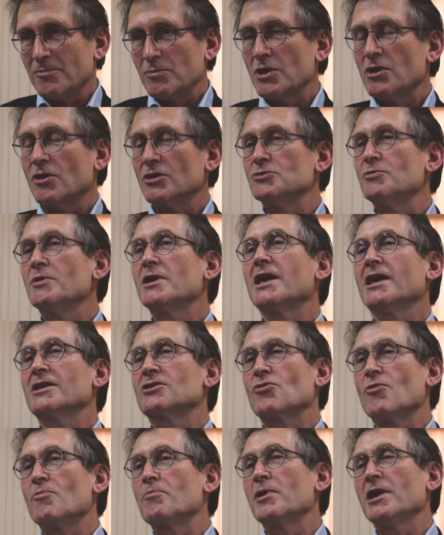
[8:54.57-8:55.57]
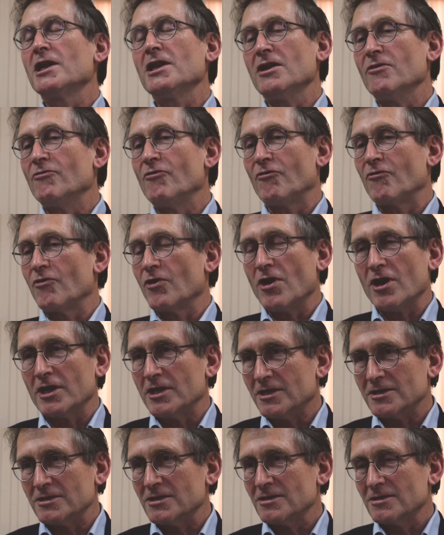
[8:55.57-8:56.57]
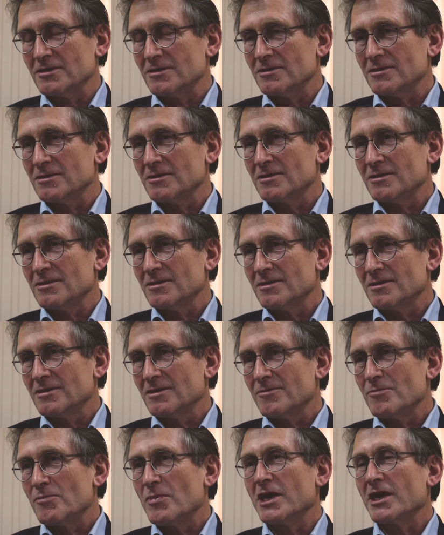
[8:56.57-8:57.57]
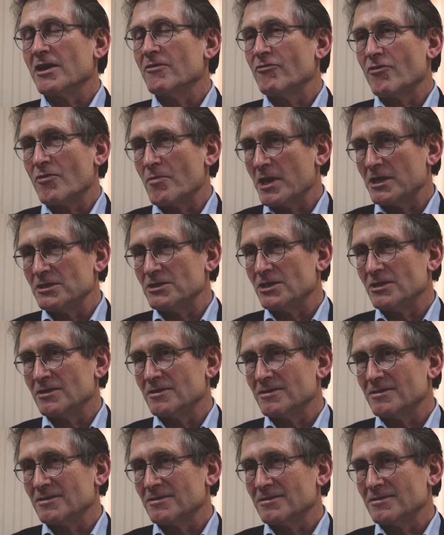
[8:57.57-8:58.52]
because we get completely flooded by information.